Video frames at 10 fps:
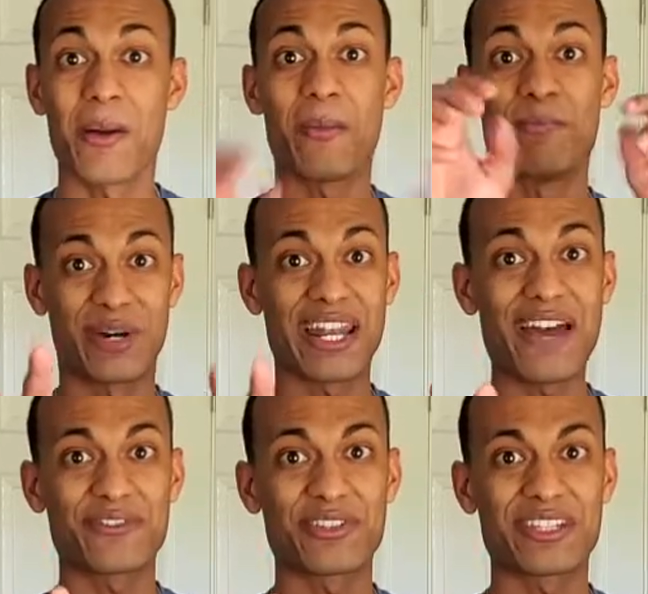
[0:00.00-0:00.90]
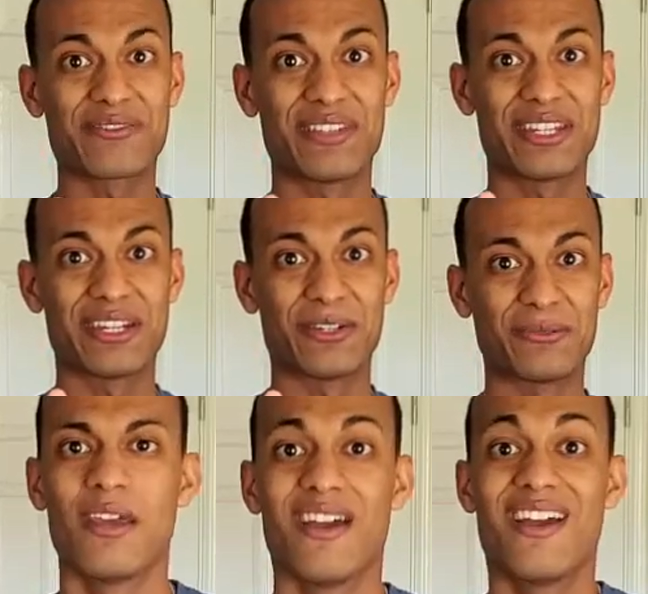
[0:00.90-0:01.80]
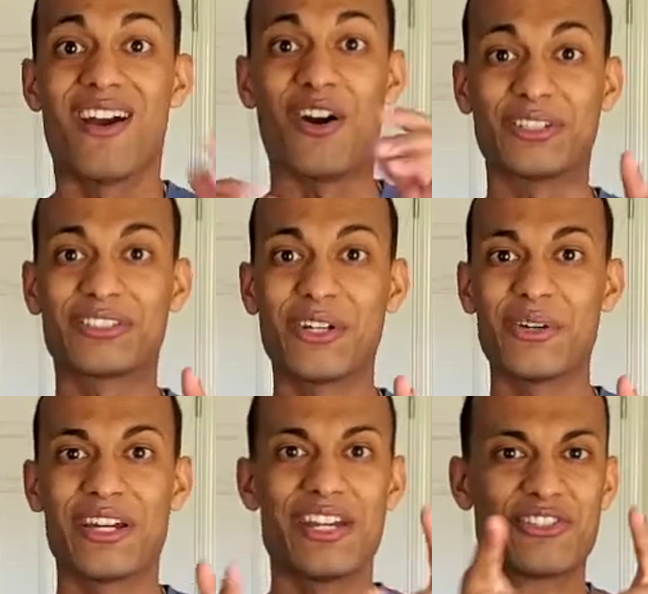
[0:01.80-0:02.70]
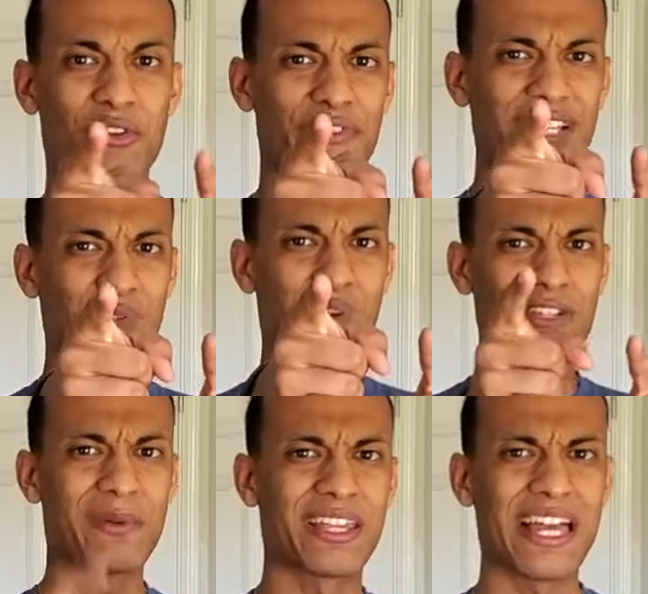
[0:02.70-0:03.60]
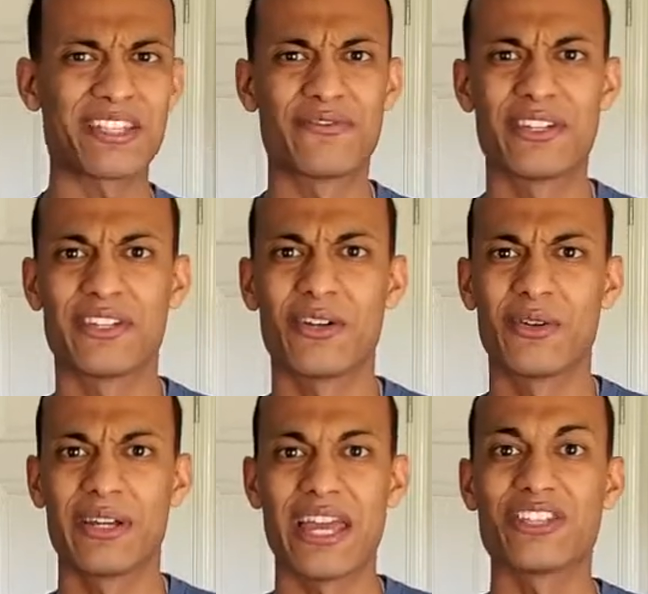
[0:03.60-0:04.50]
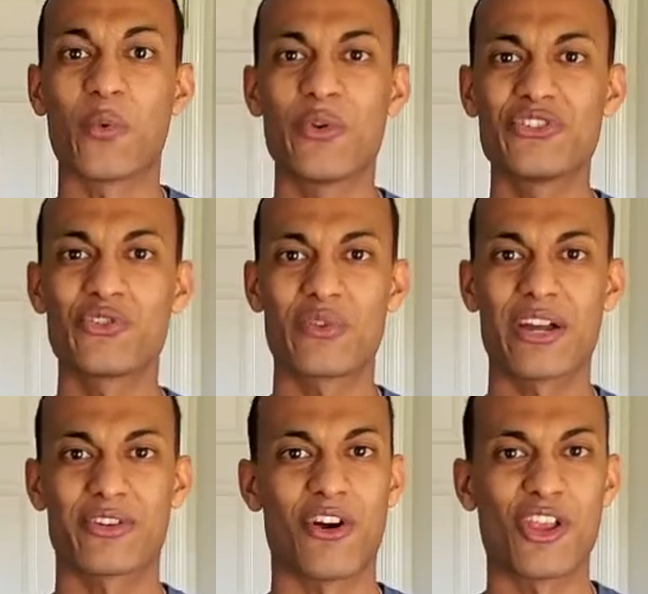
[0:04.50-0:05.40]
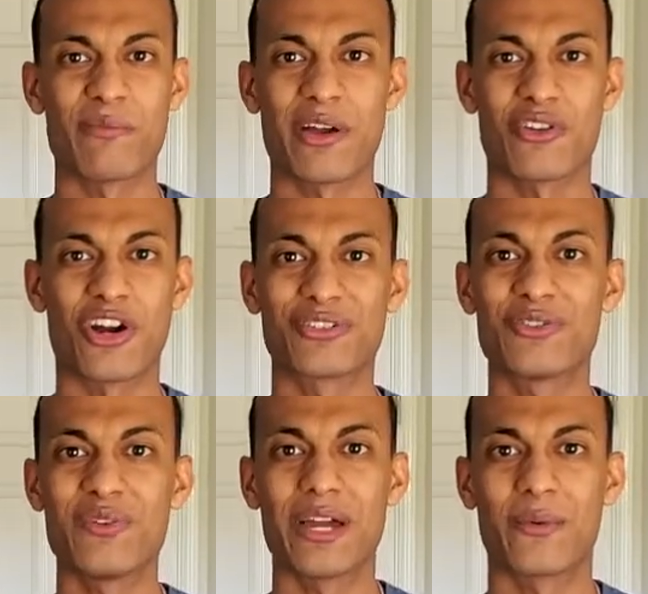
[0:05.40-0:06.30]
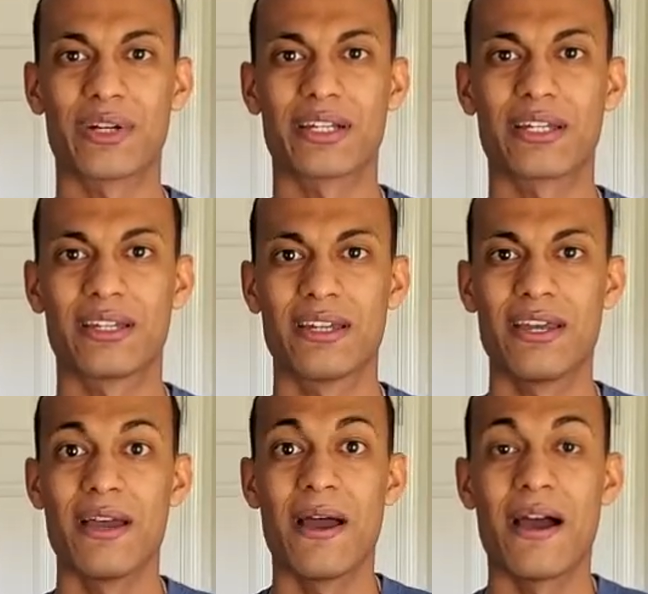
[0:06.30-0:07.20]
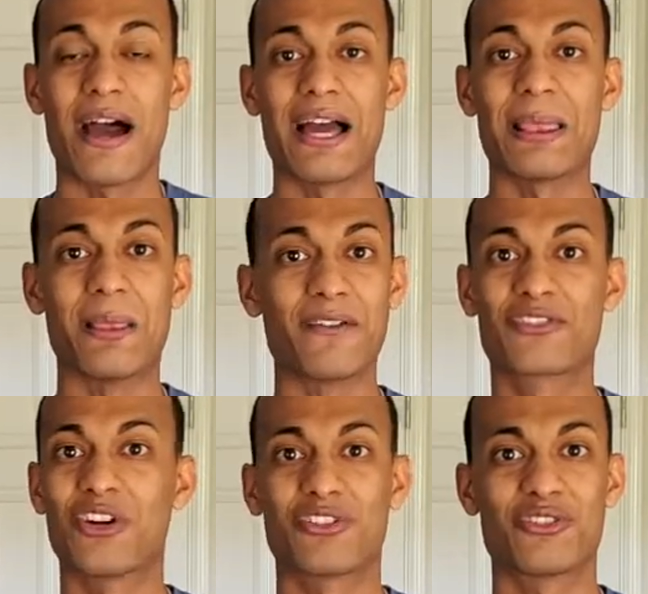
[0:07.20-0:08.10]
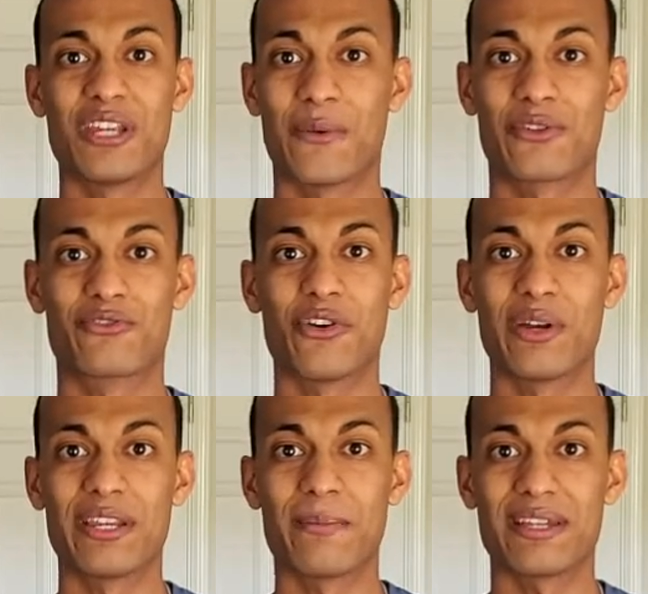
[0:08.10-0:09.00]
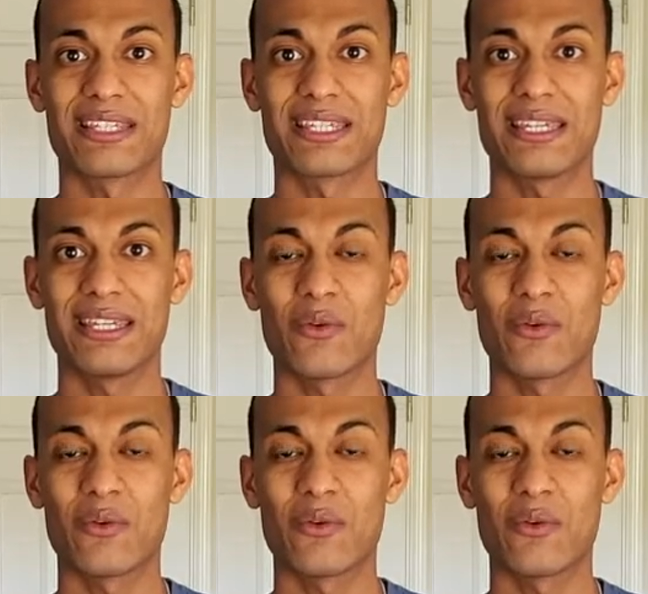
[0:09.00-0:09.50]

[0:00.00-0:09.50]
But after this video. Also, don't forget to watch my last video. It's a Would You Rather all about Cartoon Network. I loved Cartoon Network growing up as a kid.